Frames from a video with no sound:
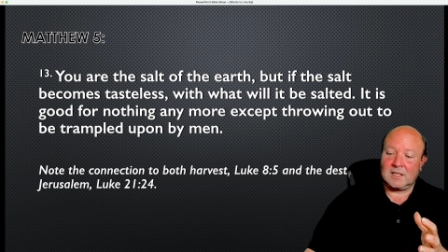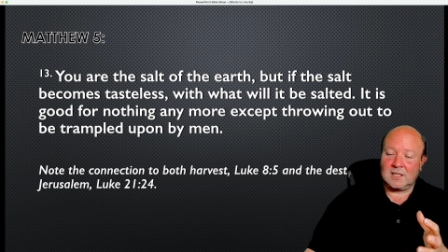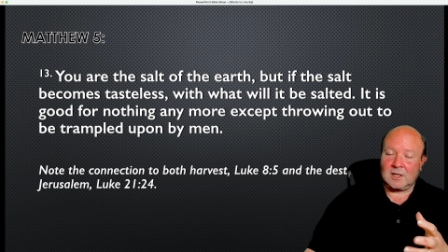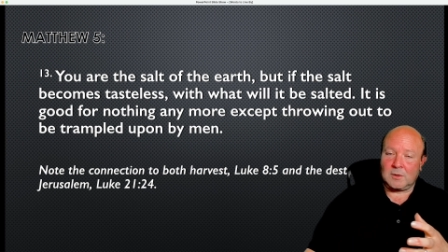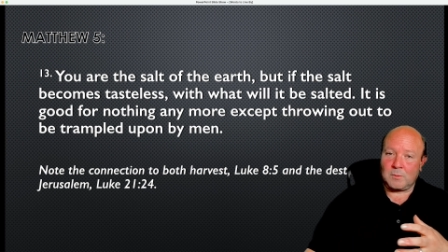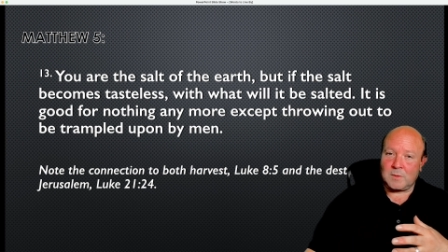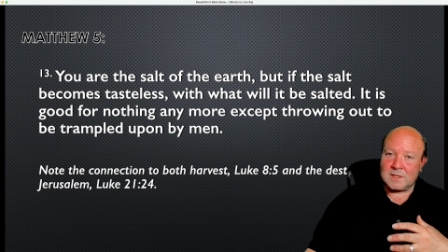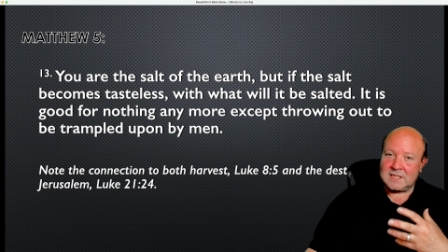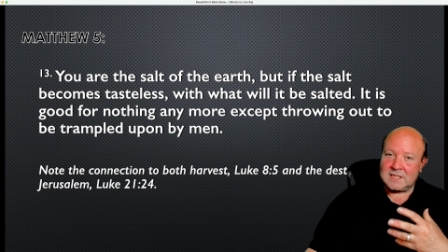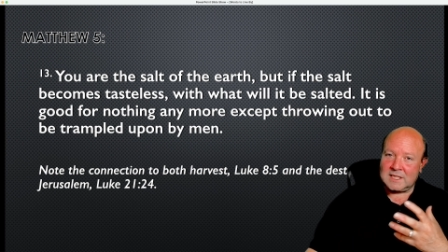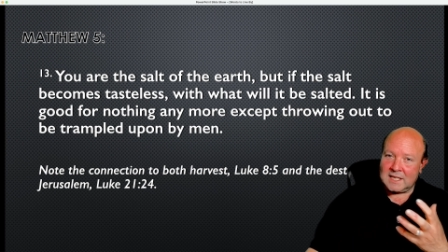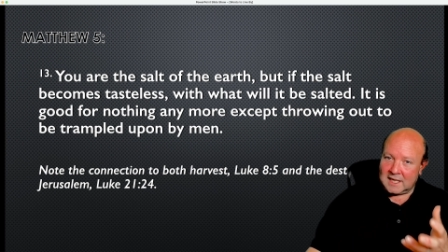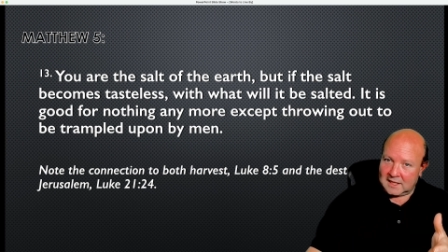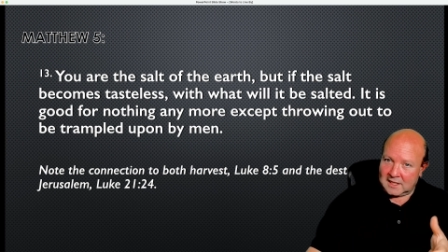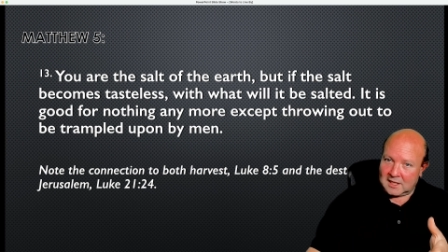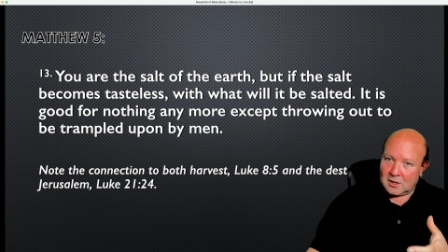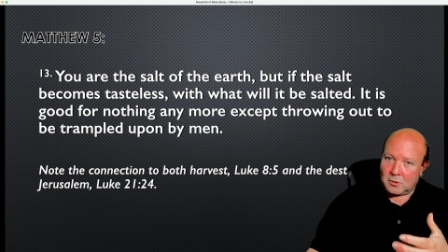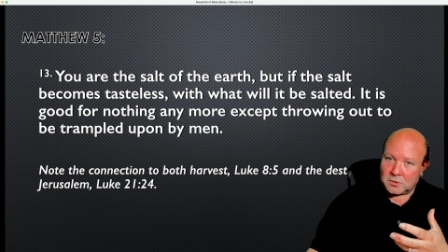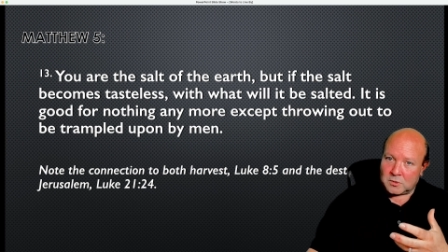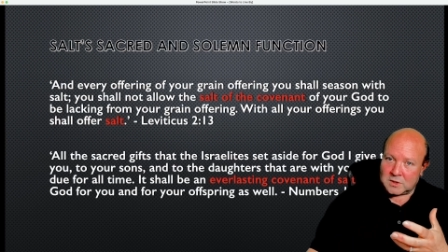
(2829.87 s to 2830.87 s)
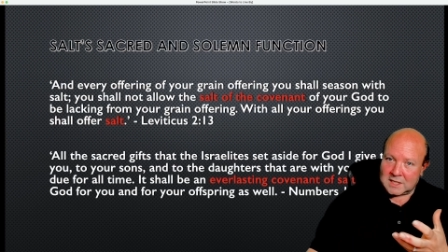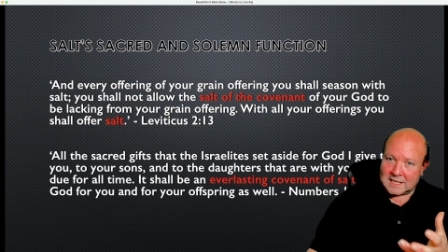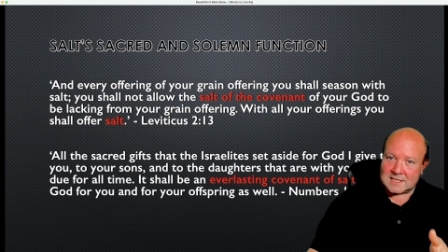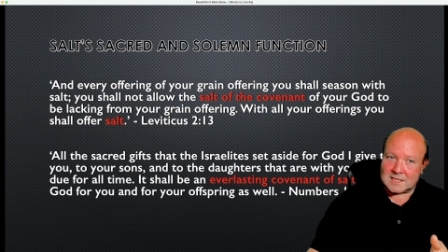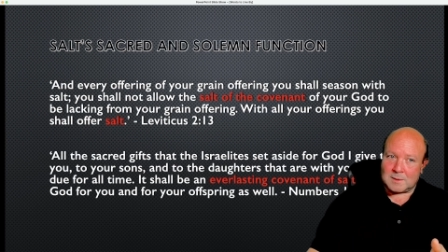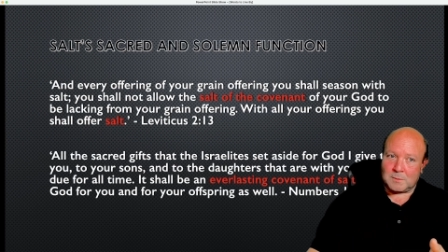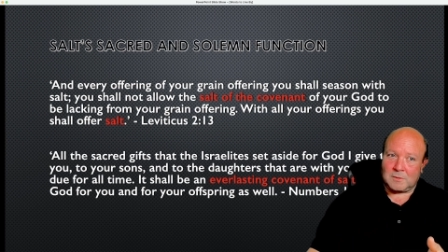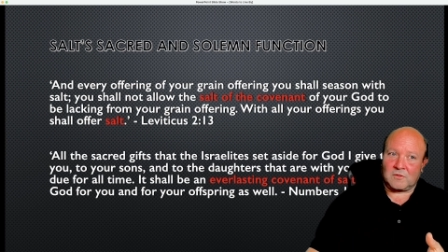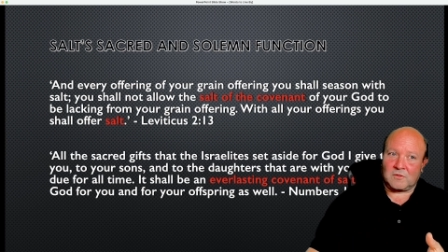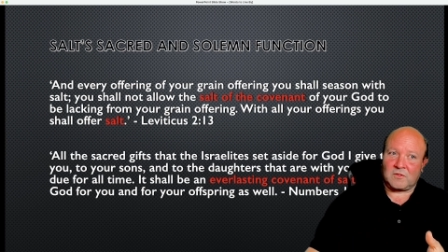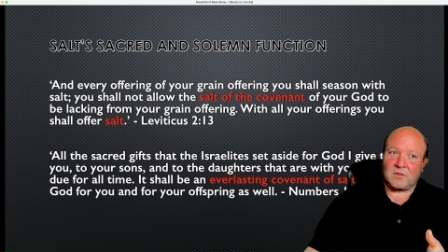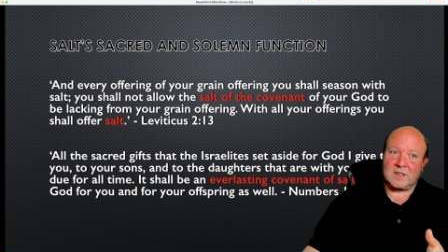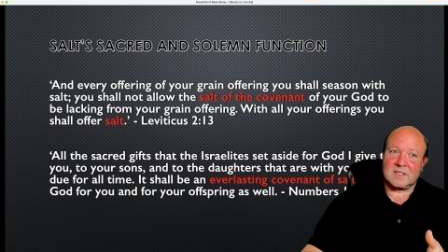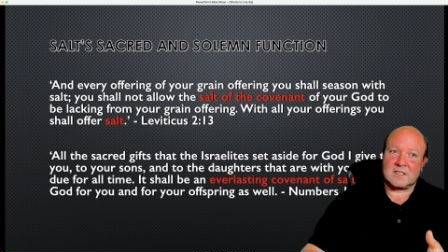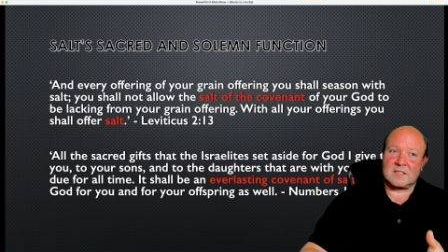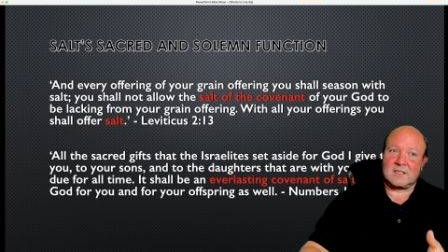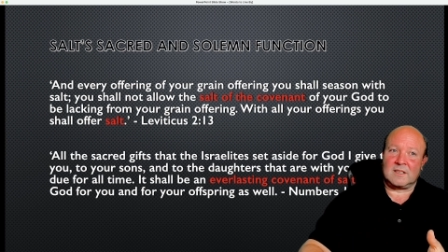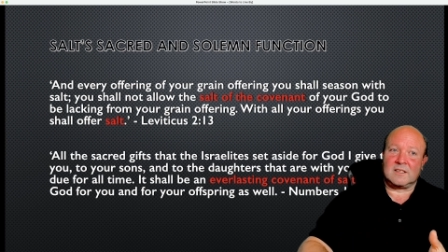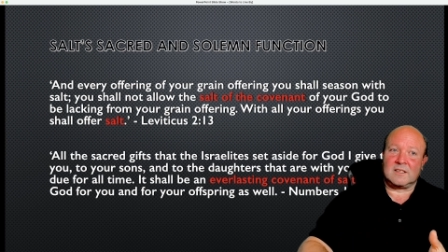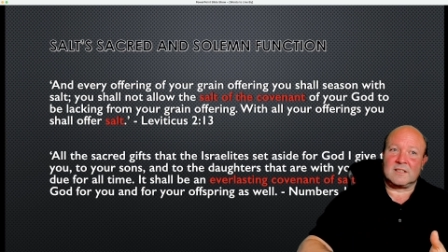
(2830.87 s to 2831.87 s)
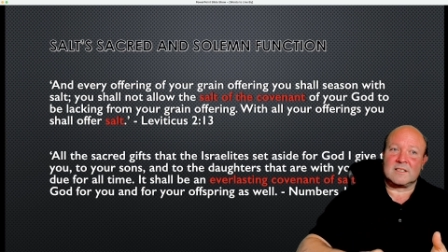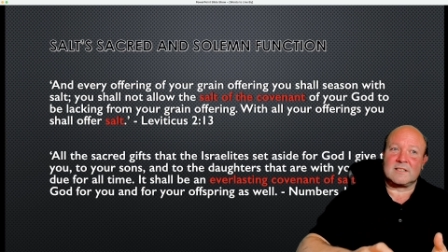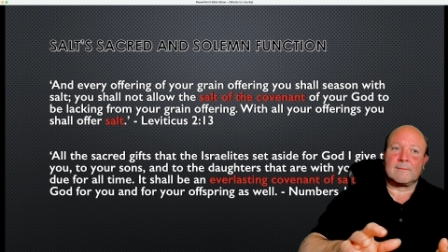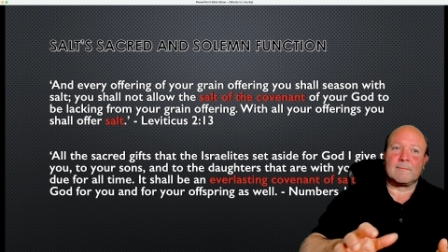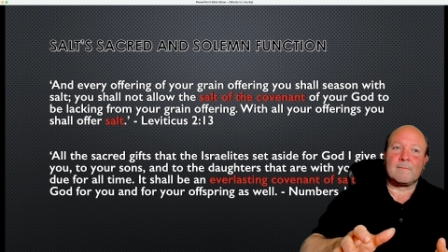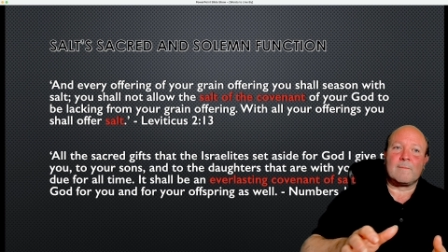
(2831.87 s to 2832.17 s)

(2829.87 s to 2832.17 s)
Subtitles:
and we see it in the Old Testament, for instance.